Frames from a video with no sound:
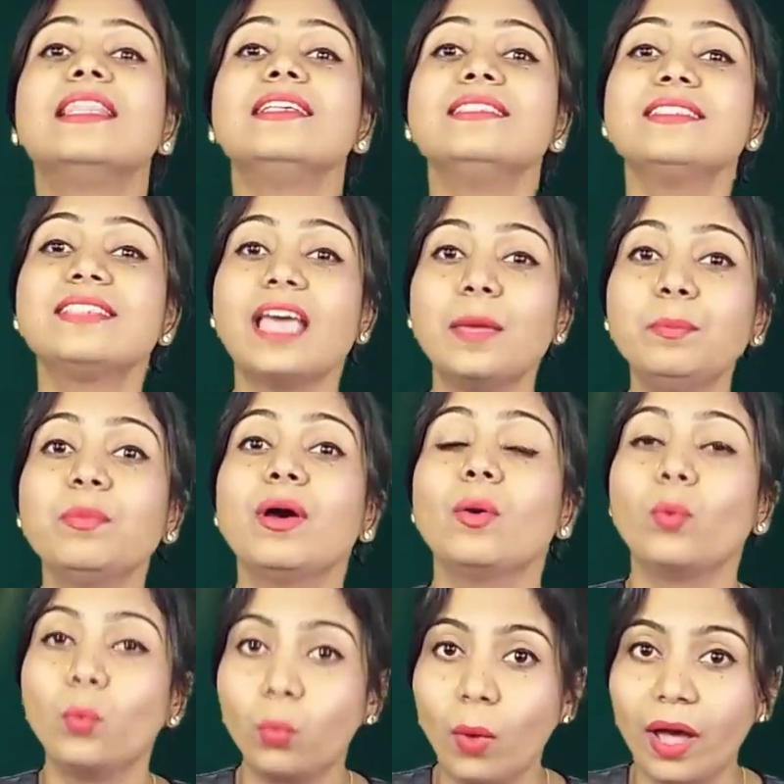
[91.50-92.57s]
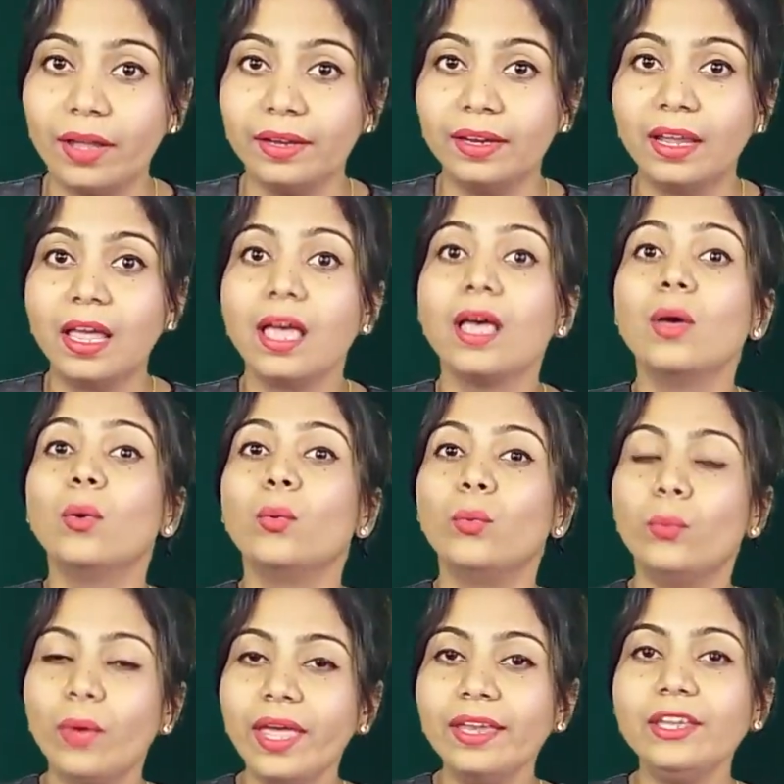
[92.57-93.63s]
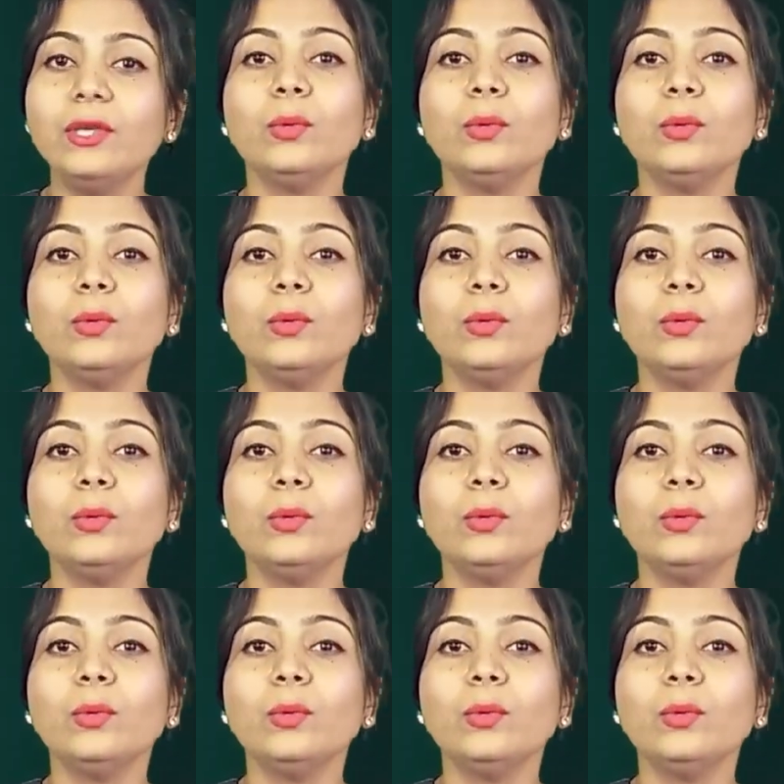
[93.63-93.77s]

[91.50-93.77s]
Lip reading: this step one, when